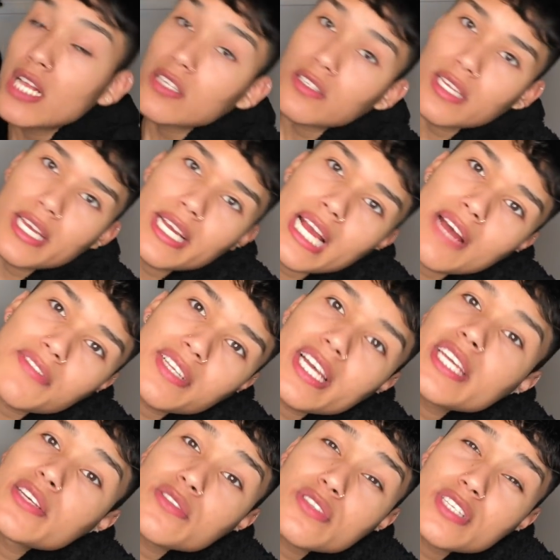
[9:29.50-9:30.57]
so like I have to
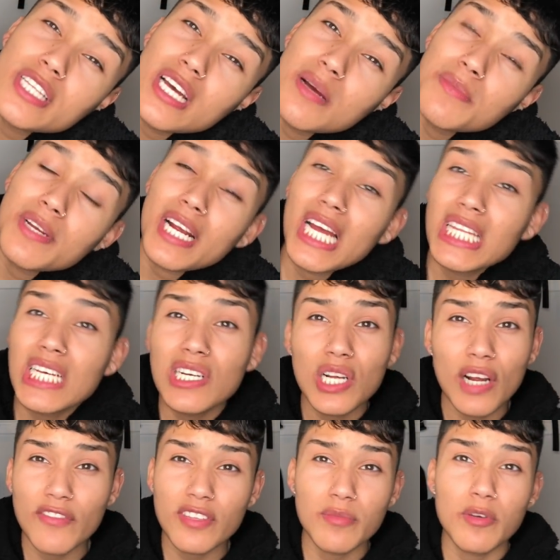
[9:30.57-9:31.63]
get used to them. They're kind of
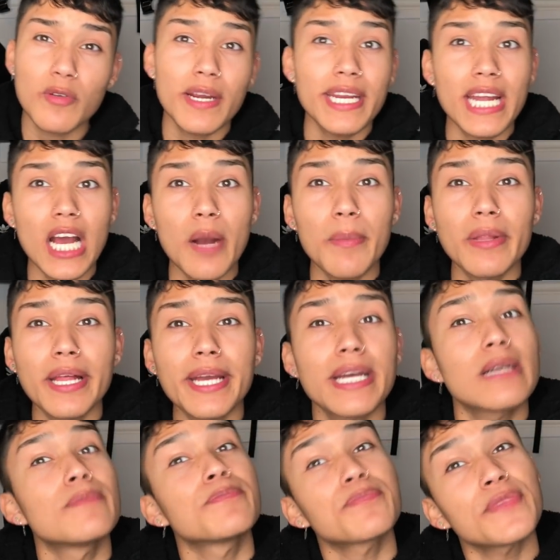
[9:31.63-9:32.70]
uncomfortable right now, but
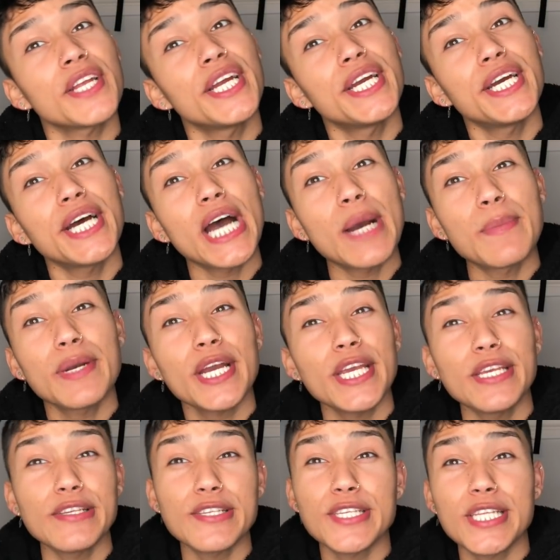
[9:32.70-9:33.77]
like I'm gonna
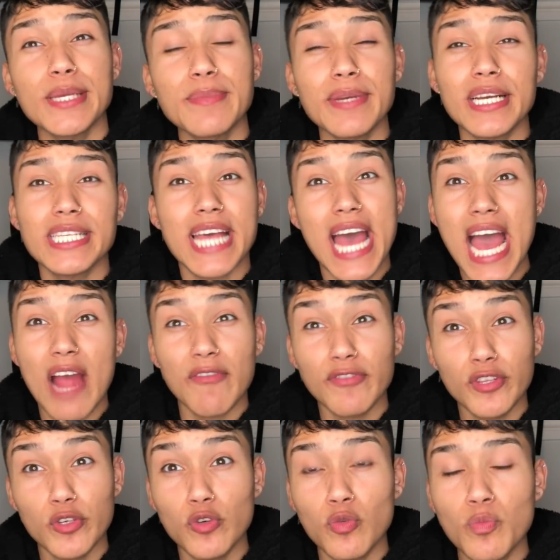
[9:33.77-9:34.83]
get used to them because I
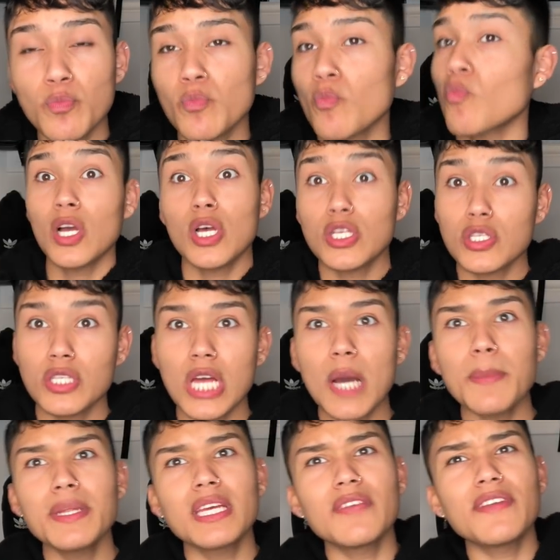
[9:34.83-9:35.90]
have to. So now
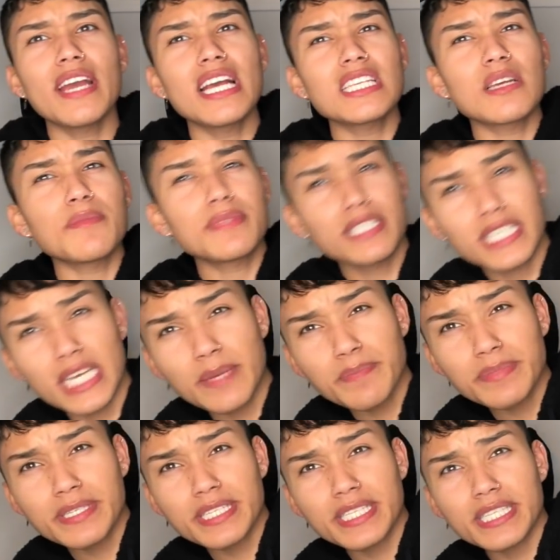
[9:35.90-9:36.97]
I'm gonna give you guys some
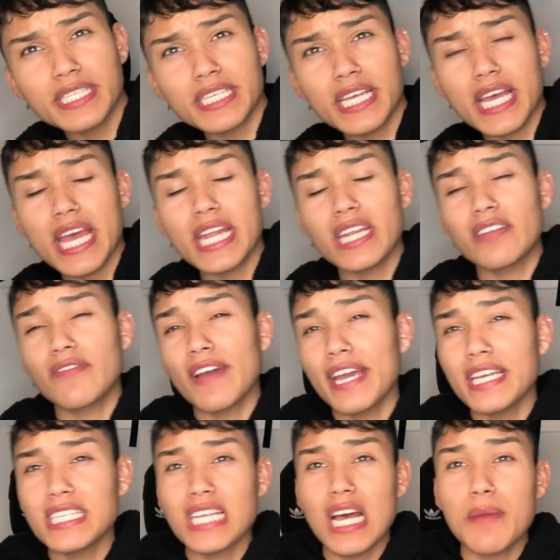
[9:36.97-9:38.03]
tips and
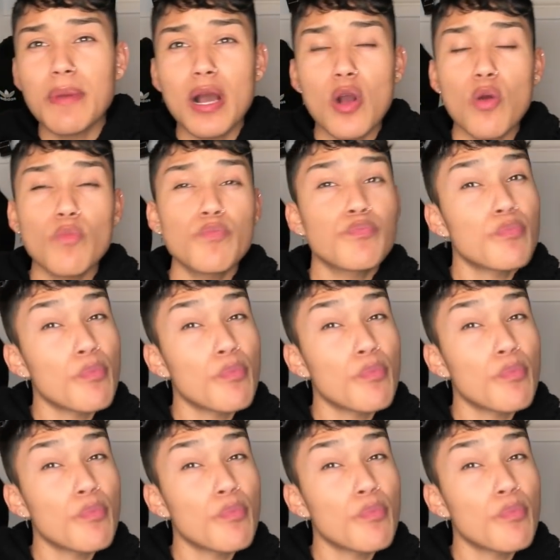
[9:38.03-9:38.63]
advice about